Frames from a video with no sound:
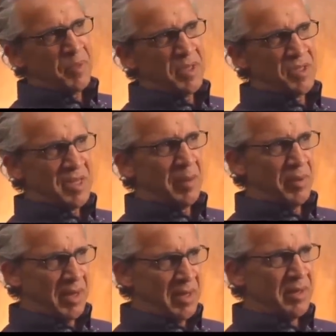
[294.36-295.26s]
to
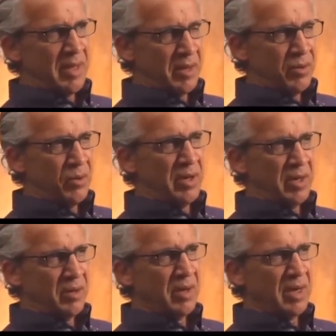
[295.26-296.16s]
step into that
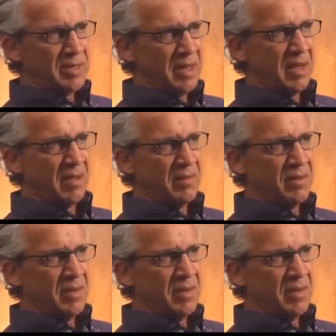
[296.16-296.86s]
anointing you guys have,